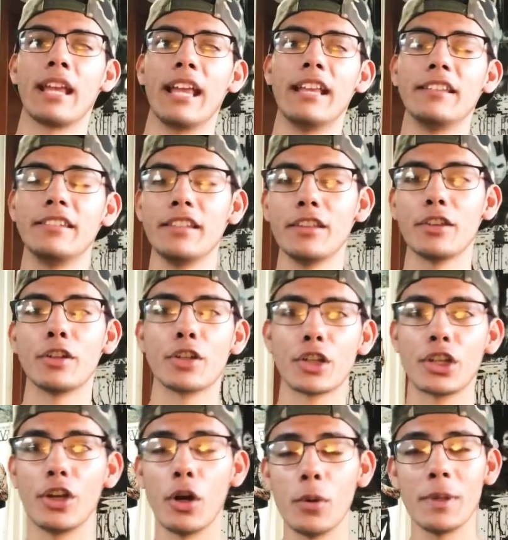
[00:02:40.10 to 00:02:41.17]
is either
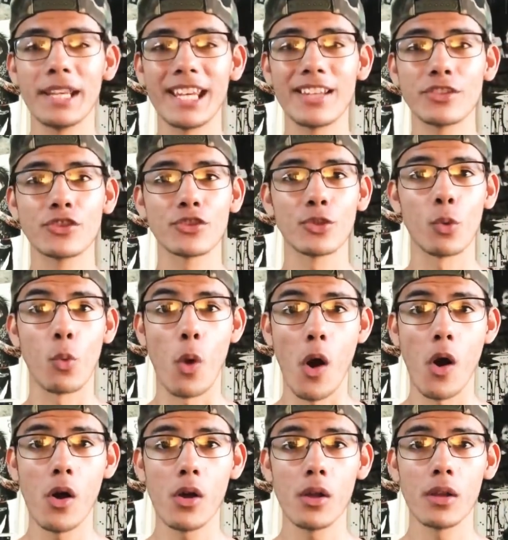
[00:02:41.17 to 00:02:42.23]
go against the
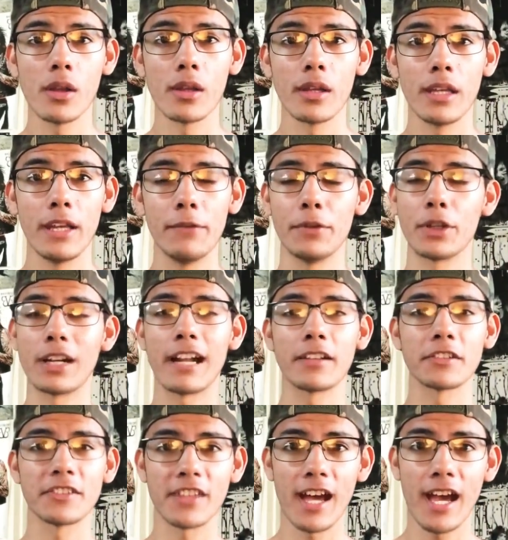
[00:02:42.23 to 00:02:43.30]
wall if you're
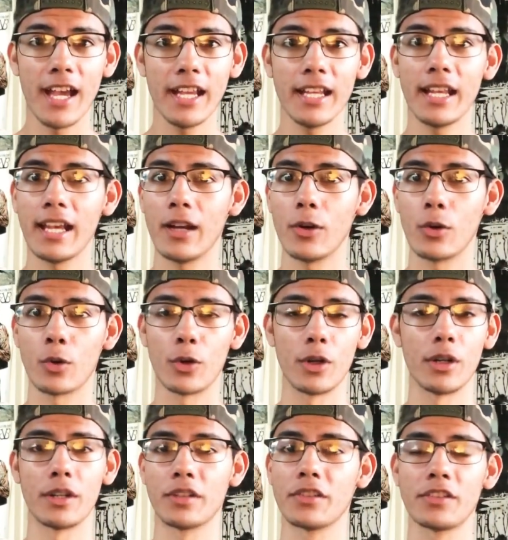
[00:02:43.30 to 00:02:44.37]
outside,
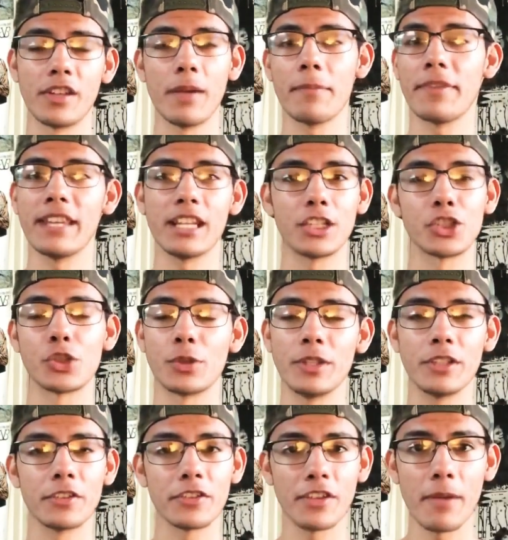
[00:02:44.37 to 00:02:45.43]
or something, a tree
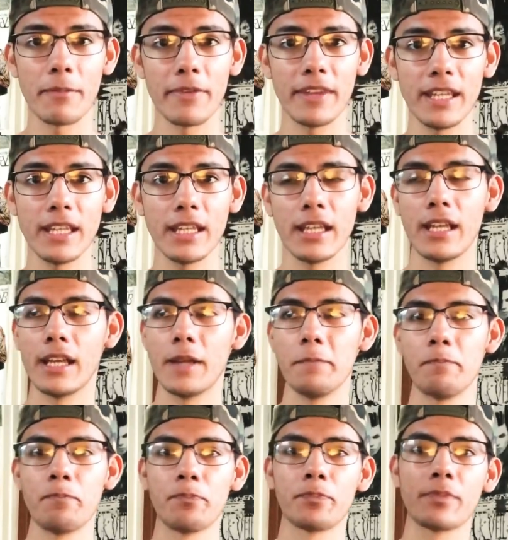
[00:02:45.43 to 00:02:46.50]
or something,
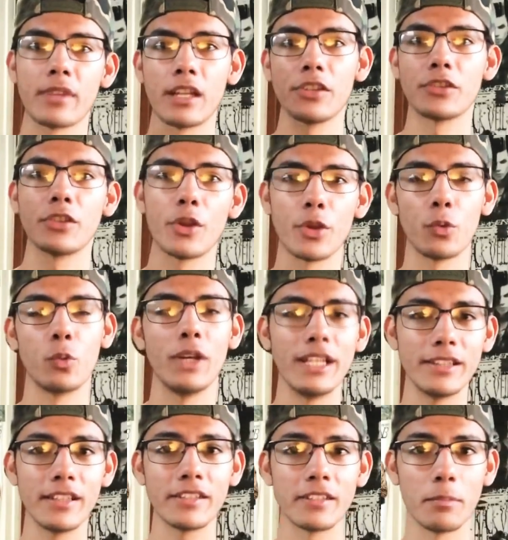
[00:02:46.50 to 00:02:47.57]
so the wind
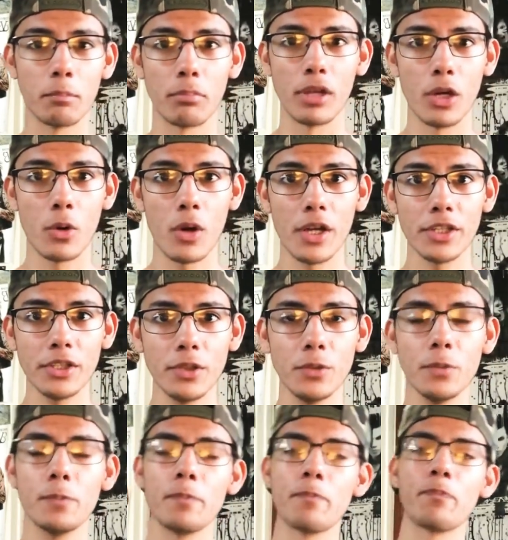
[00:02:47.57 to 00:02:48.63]
doesn't blow on
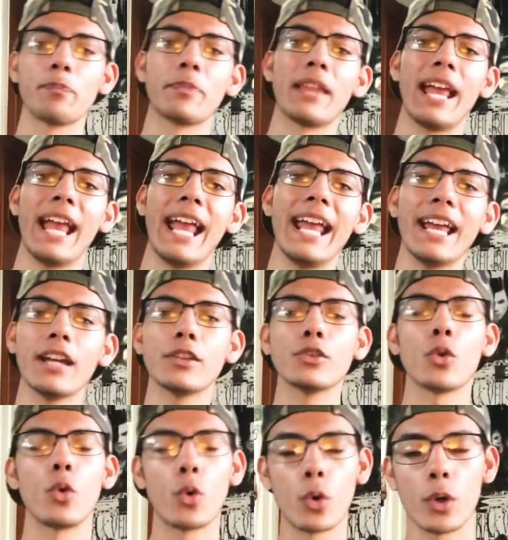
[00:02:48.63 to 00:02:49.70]
you, and
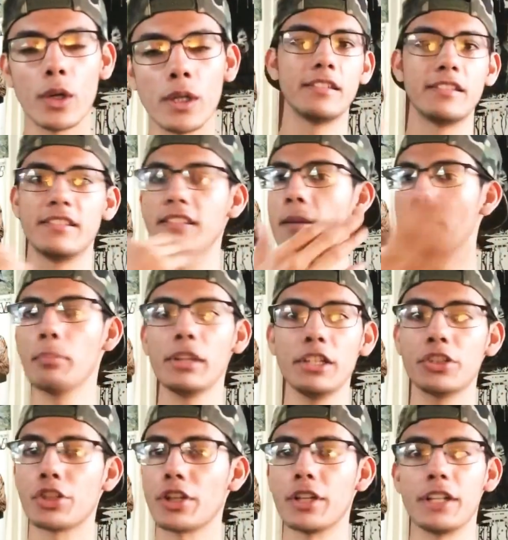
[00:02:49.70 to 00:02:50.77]
or simply
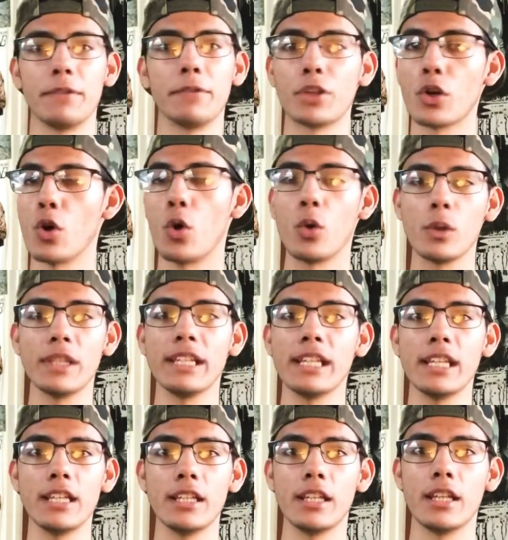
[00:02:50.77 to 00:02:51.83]
turn. If you're holding
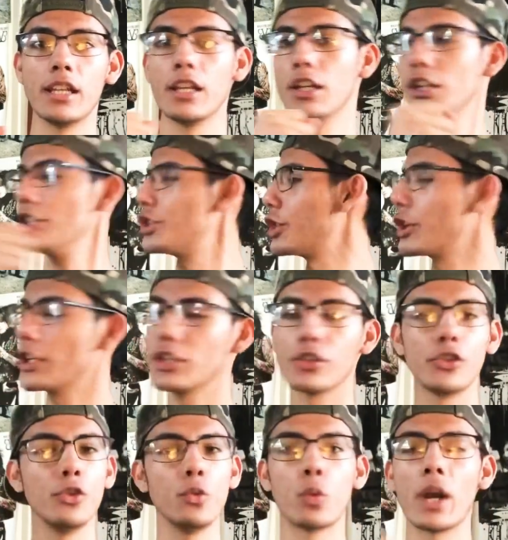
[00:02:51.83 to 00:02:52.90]
it, turn
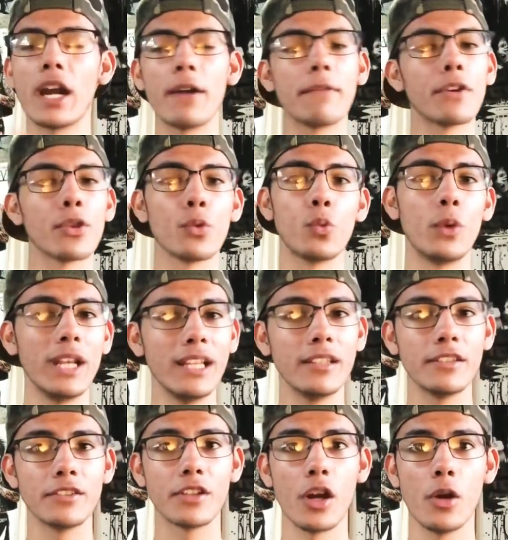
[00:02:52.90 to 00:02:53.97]
to wherever the wind
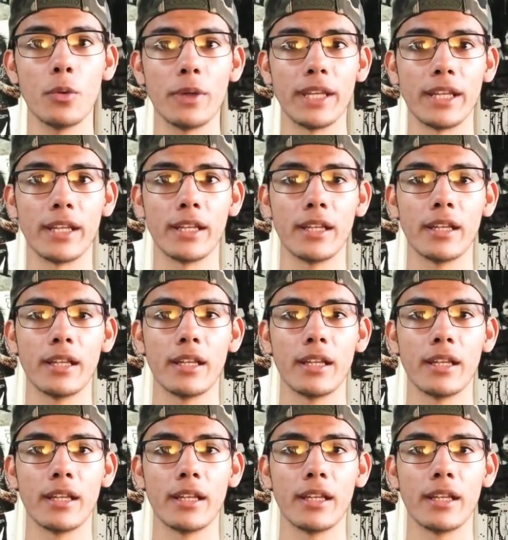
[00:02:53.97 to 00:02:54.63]
is going,